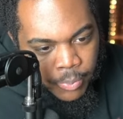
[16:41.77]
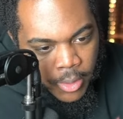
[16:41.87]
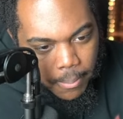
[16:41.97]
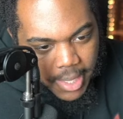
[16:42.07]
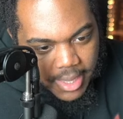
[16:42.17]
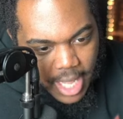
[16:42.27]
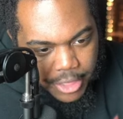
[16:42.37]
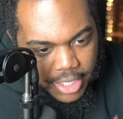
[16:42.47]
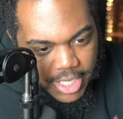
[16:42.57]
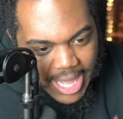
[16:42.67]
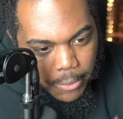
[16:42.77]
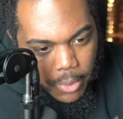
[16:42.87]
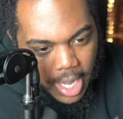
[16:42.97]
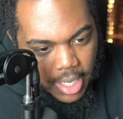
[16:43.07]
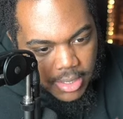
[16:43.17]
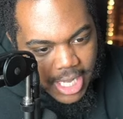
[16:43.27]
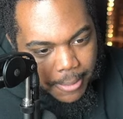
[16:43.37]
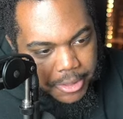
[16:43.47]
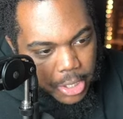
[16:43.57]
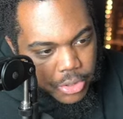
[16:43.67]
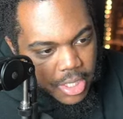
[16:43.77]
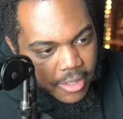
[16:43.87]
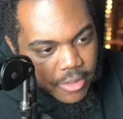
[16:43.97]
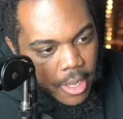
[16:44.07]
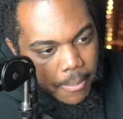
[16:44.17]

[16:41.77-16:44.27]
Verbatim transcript: mean nothing to that rock on top of those cliffs